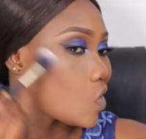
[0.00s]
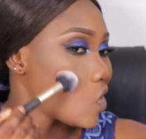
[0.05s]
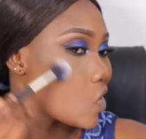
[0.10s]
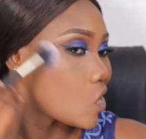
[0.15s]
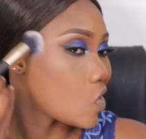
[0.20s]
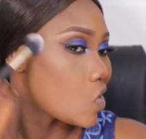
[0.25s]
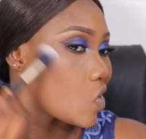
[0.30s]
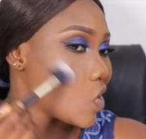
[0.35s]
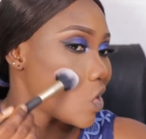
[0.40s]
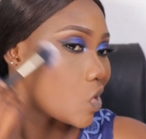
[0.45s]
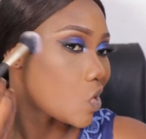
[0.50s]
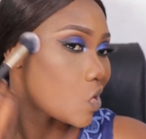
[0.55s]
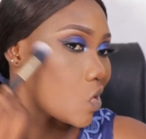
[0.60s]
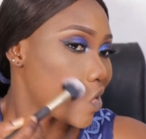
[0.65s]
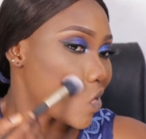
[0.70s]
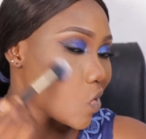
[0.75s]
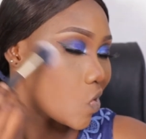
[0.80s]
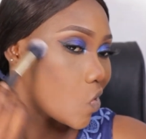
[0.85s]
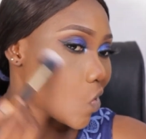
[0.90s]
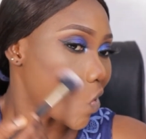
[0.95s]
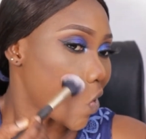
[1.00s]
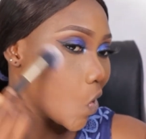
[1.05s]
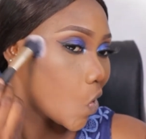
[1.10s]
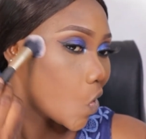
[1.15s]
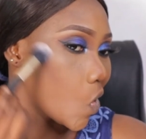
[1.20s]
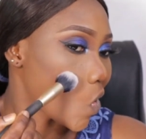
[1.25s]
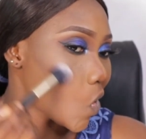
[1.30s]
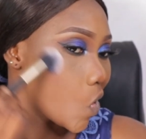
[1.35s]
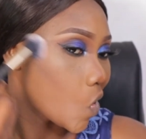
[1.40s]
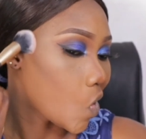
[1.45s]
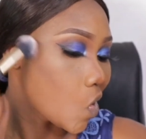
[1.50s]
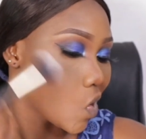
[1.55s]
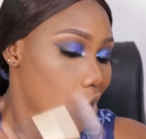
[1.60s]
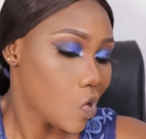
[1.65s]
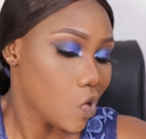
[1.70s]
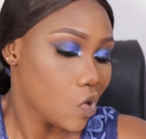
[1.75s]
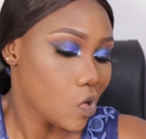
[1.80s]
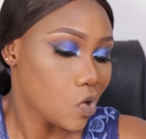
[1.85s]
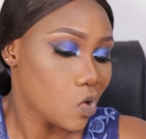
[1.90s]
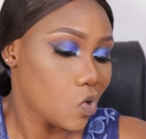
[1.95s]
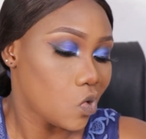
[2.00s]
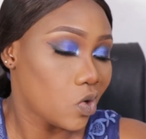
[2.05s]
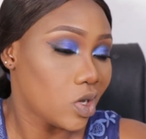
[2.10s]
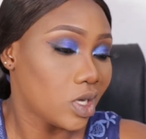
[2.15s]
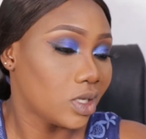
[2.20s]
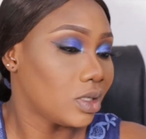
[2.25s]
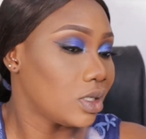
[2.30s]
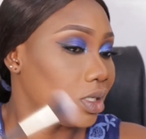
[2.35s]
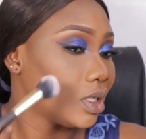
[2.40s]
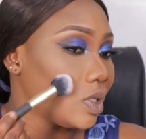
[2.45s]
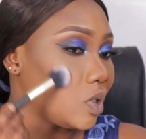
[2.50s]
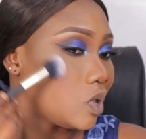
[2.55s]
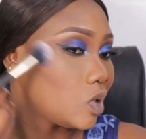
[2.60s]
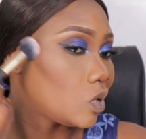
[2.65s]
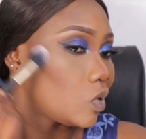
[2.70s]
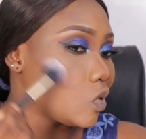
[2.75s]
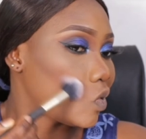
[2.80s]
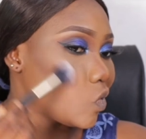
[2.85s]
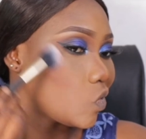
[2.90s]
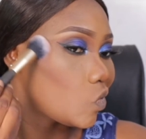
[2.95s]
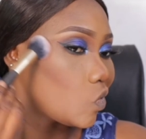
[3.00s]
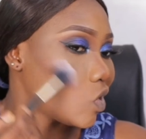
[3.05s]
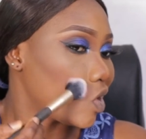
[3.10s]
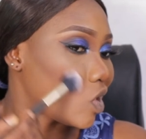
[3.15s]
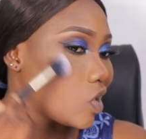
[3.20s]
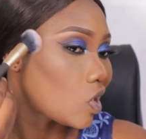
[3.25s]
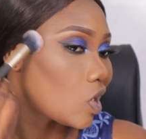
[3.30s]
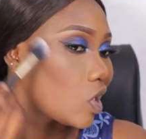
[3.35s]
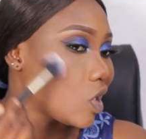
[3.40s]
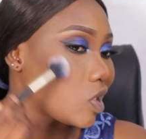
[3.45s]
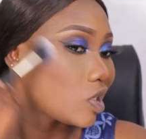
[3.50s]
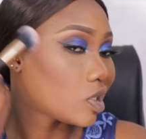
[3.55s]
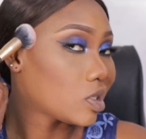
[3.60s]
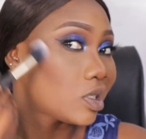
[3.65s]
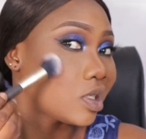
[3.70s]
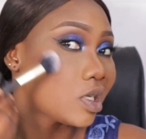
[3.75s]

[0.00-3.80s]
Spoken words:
and then going in with that.